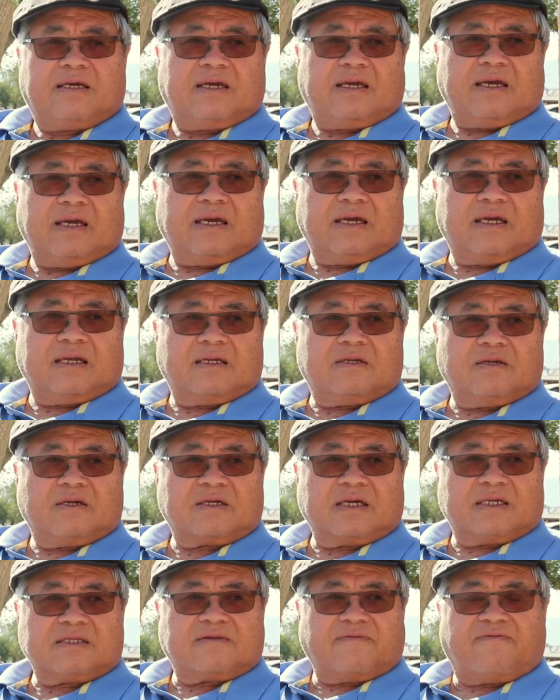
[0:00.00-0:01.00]
and
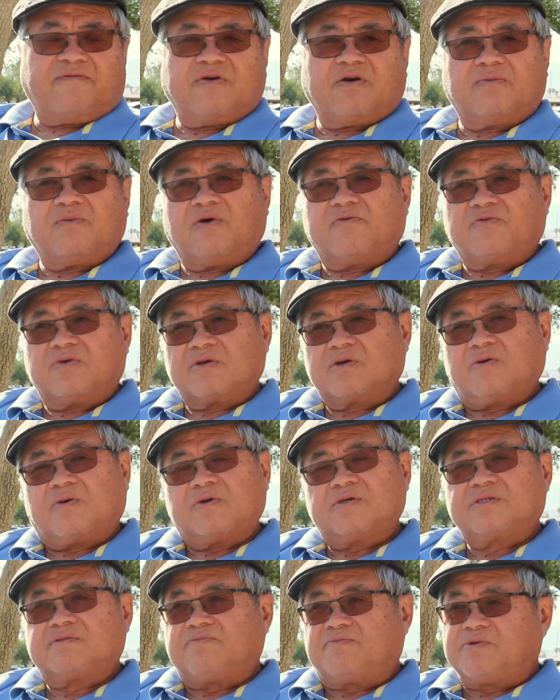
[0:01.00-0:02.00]
look at the film over the
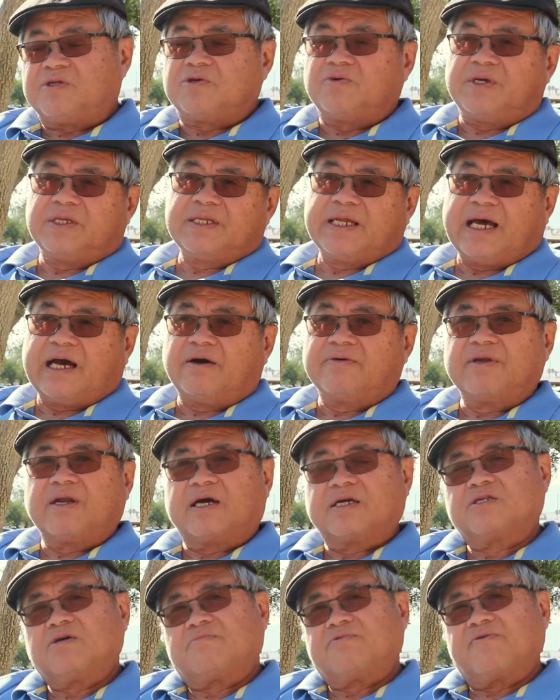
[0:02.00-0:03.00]
course between now and
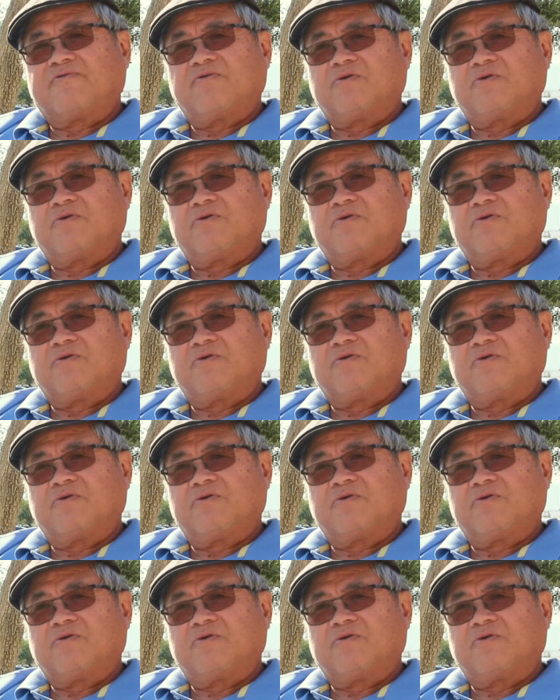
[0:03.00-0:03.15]
October